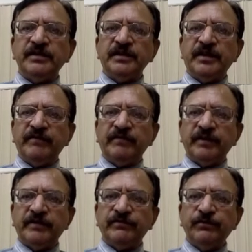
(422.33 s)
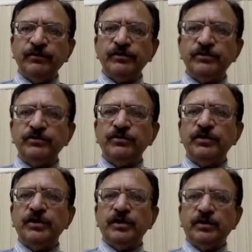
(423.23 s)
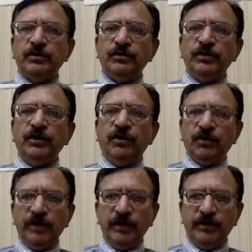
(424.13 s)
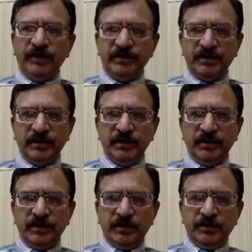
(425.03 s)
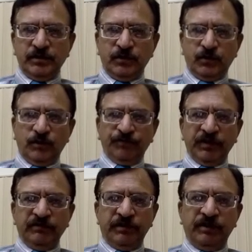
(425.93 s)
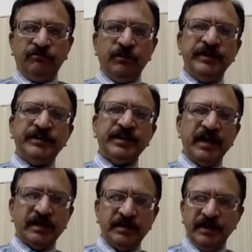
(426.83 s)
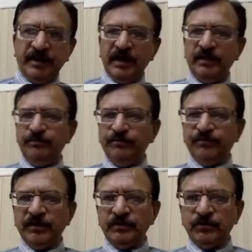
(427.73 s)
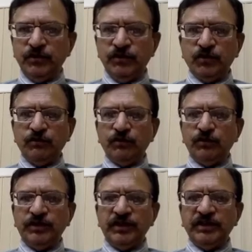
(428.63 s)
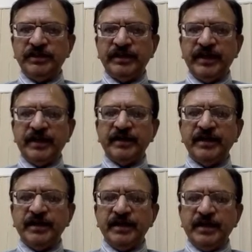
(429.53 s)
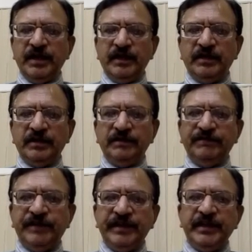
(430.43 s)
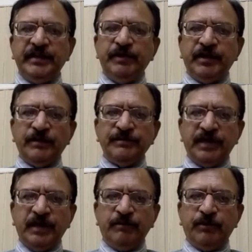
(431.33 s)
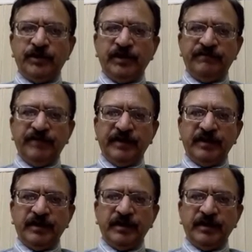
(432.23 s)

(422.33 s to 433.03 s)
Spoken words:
The driver are forced to do the longer duties. So from one track, they can switch over to the other track, and the fatigue becomes an important factor.